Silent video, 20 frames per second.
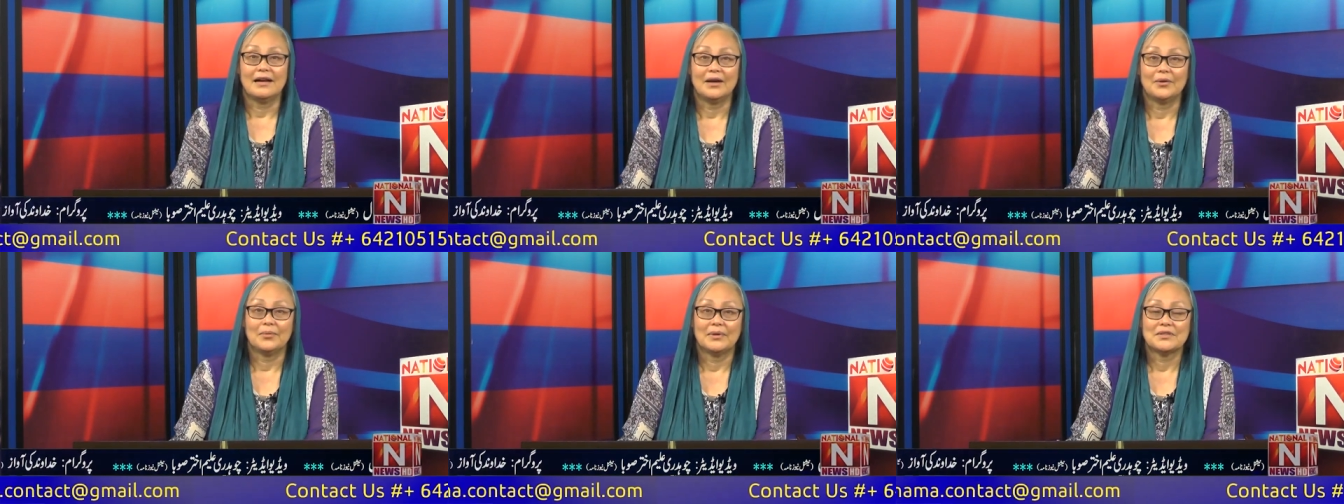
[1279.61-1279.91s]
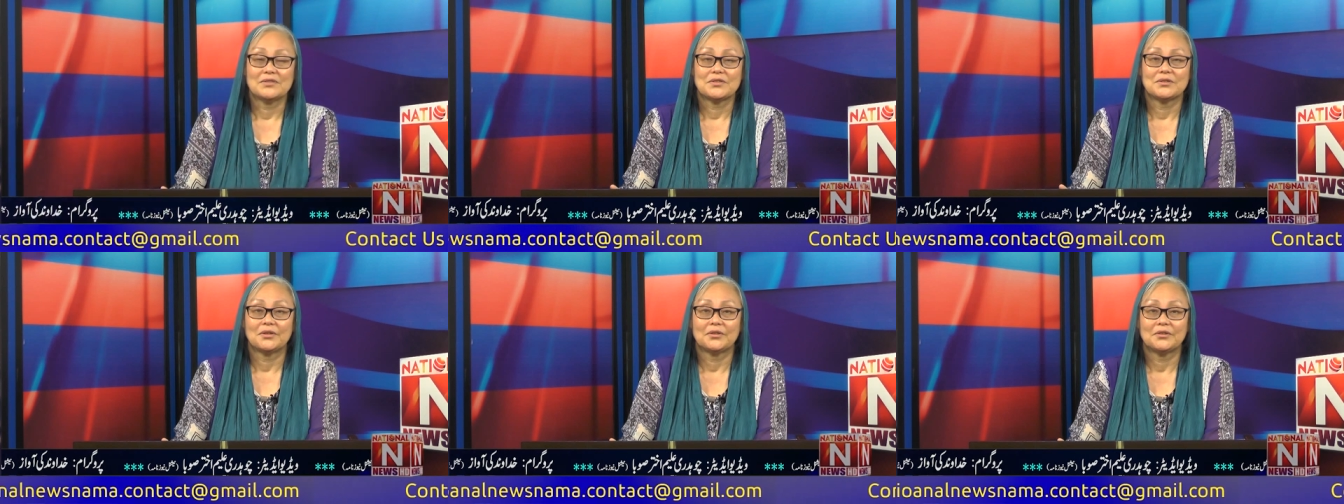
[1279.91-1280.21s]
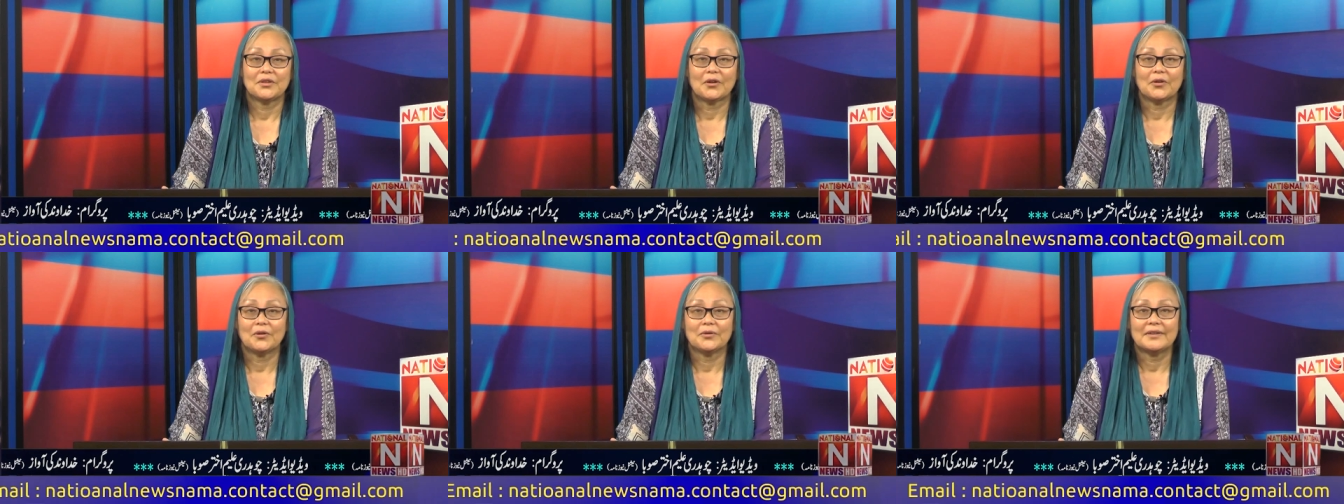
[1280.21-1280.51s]
I want you
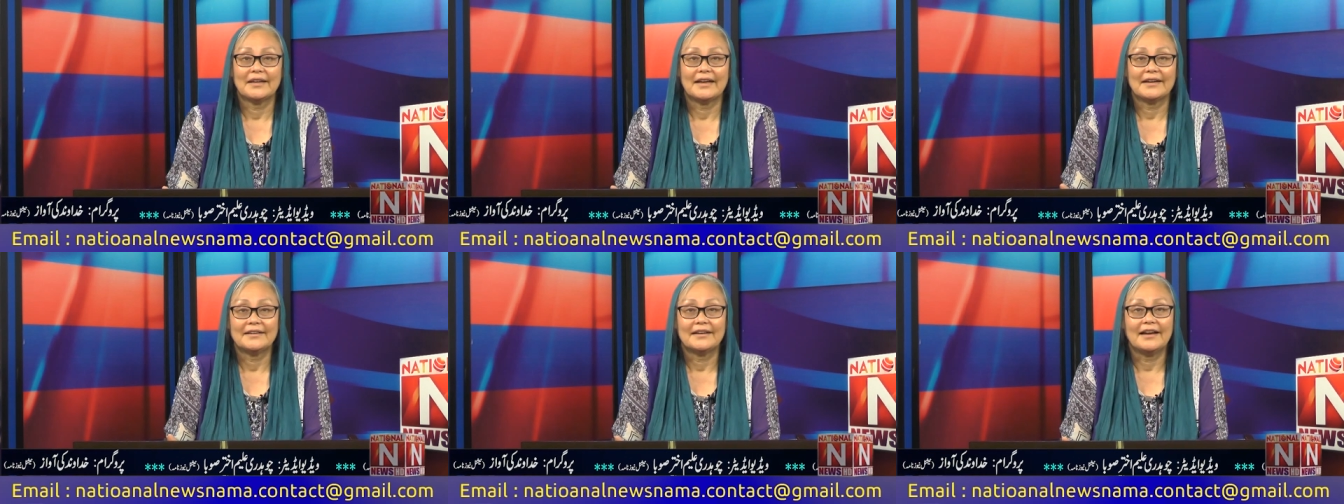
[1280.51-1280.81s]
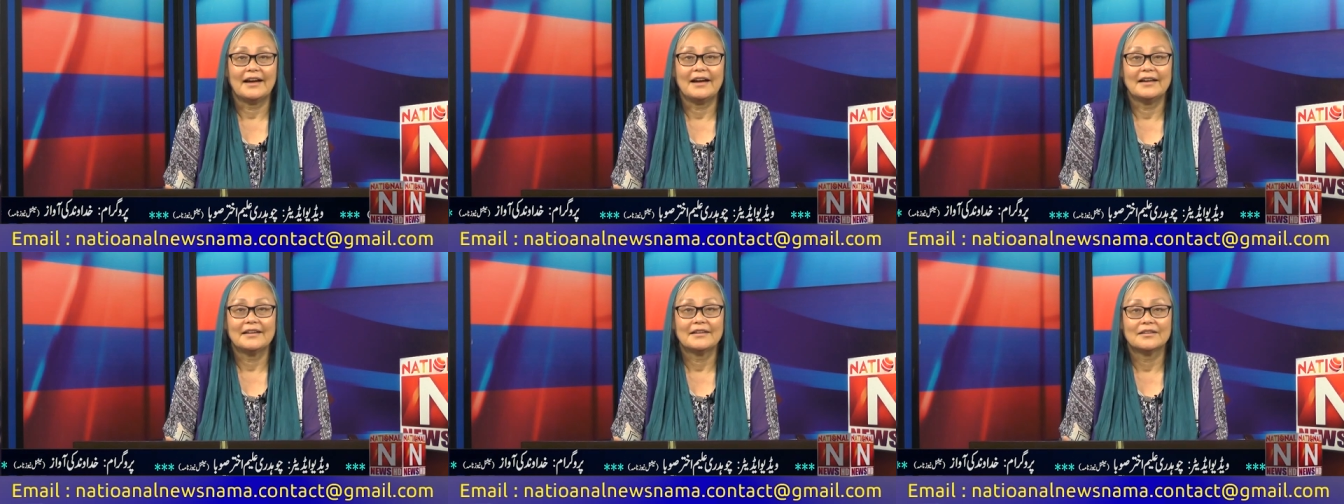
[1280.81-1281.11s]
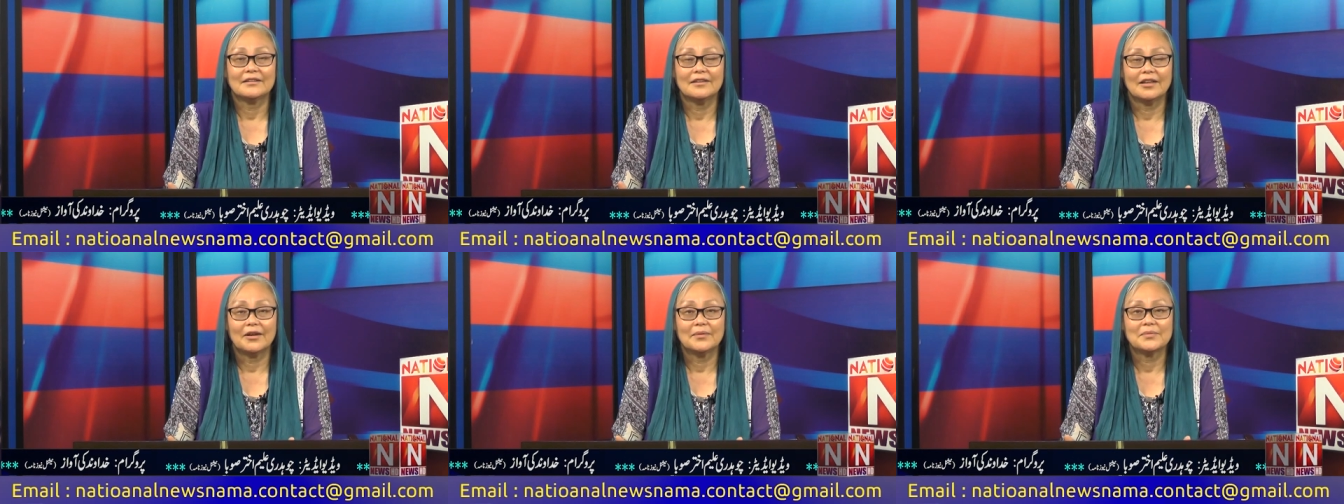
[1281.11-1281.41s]
to know that
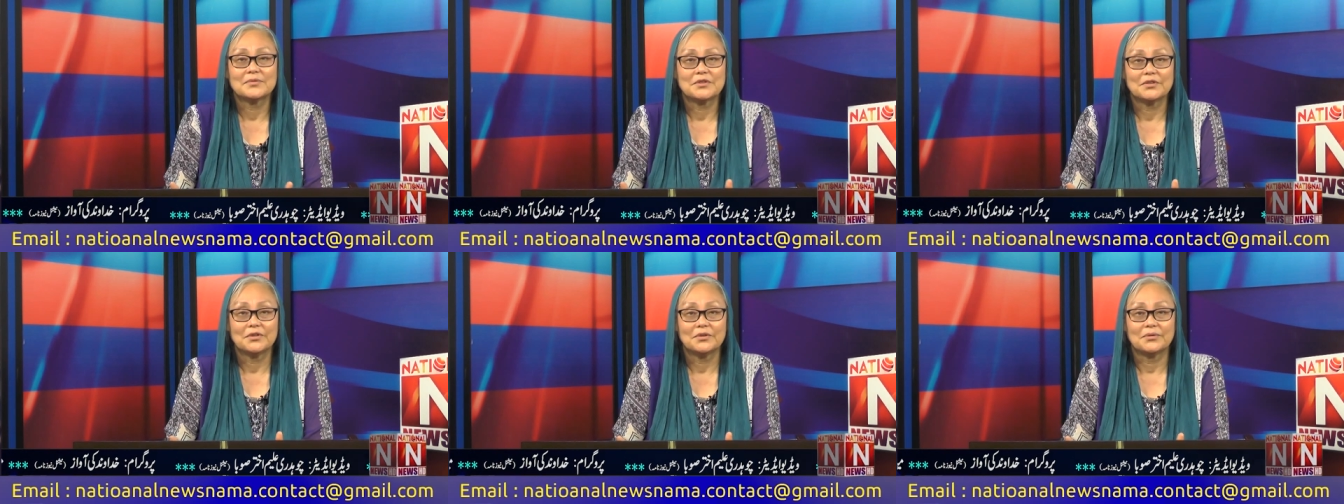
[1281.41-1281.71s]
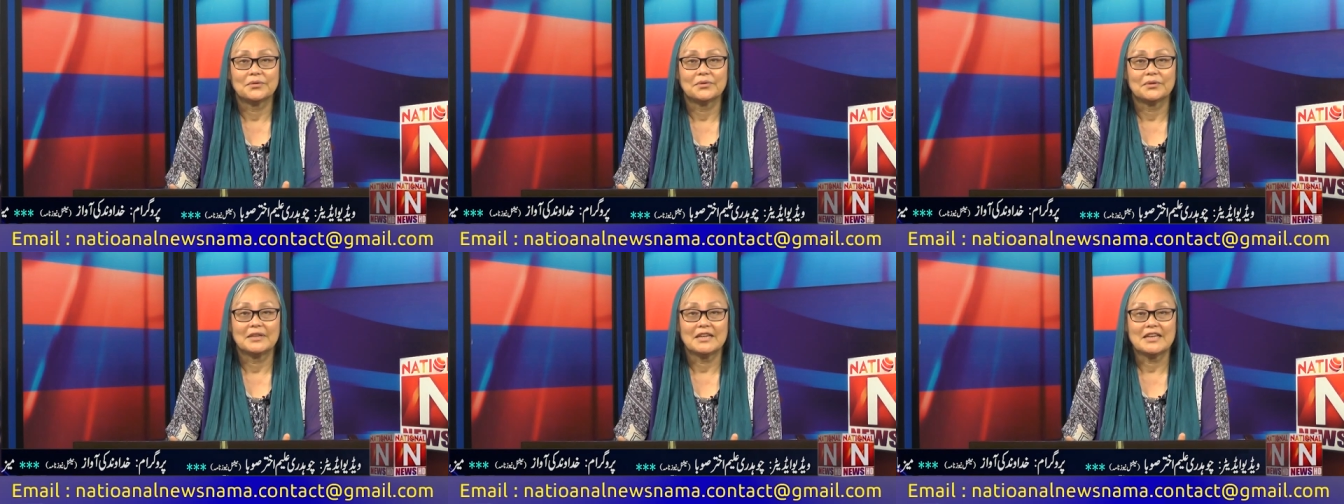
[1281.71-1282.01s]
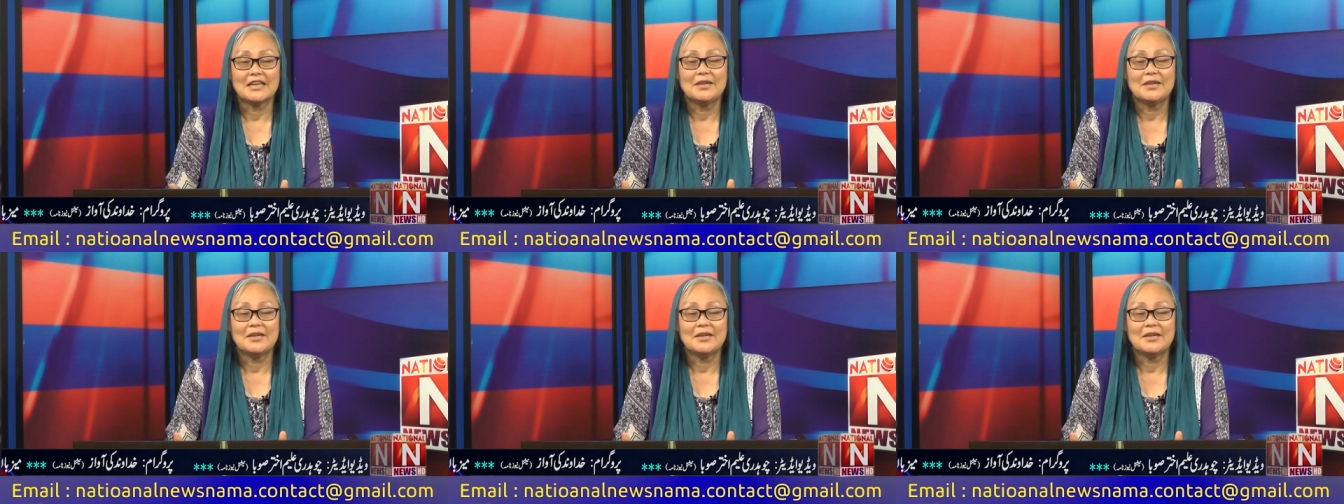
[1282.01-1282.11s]
God loves you,